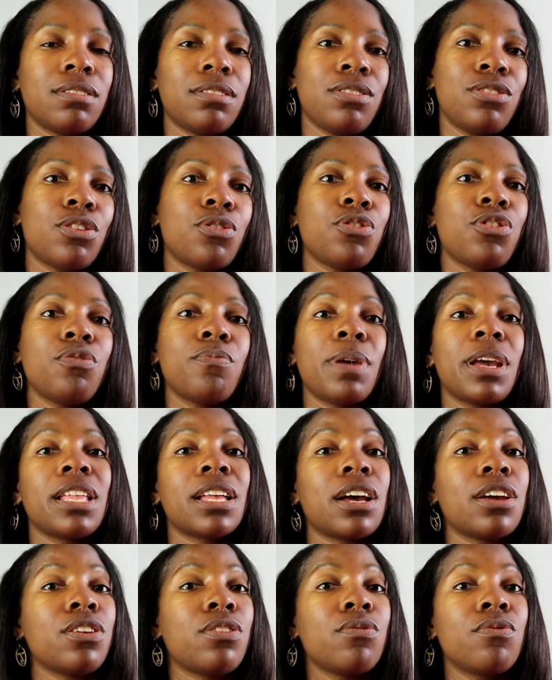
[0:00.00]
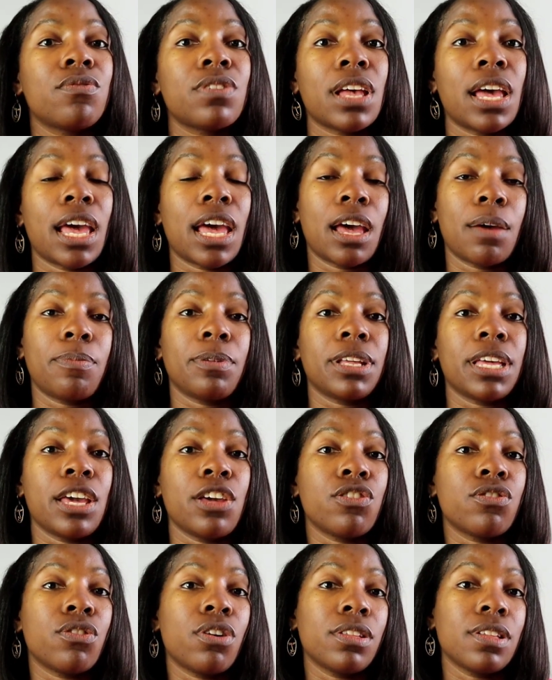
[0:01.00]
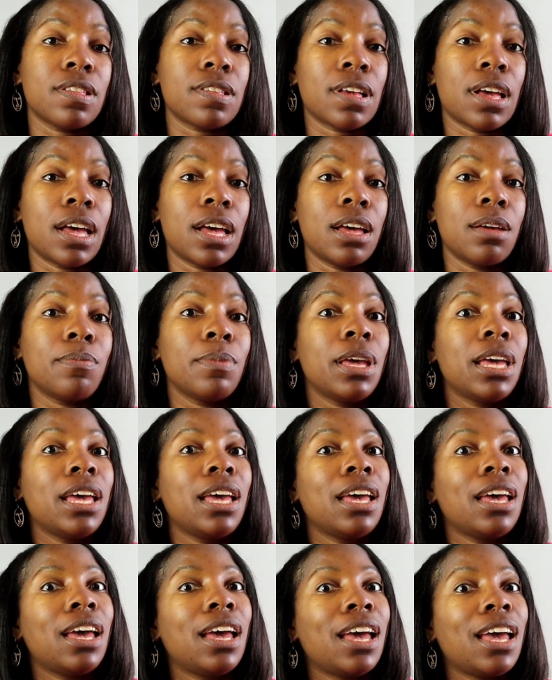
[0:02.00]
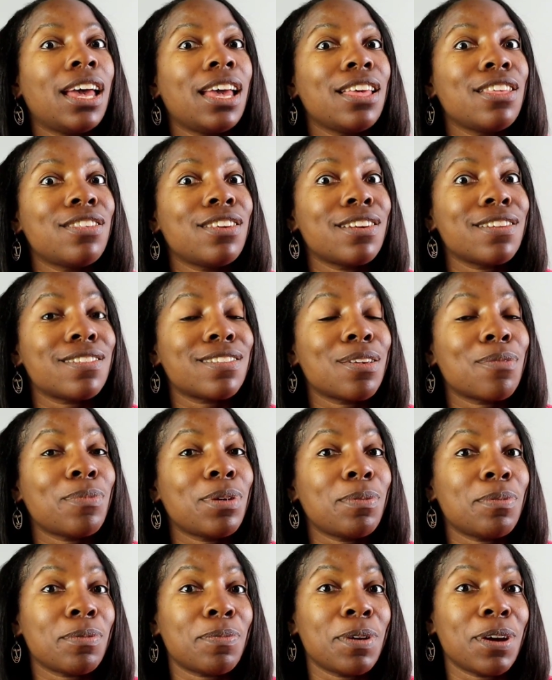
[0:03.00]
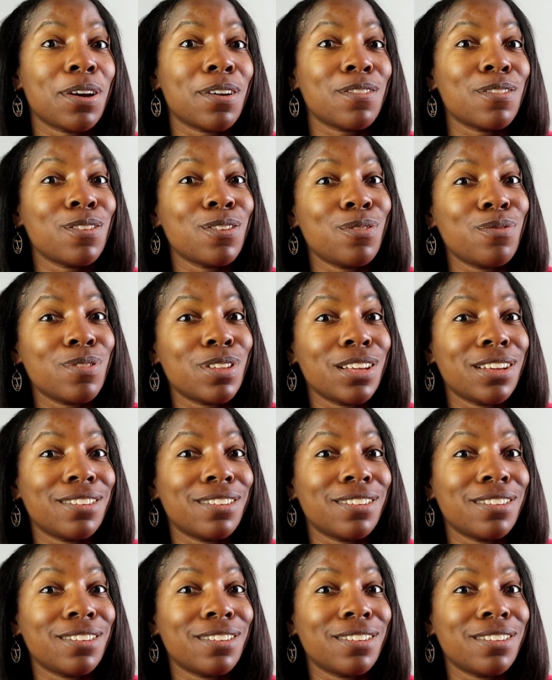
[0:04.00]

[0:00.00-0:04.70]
you may not use that application all the time. Just be prepared to use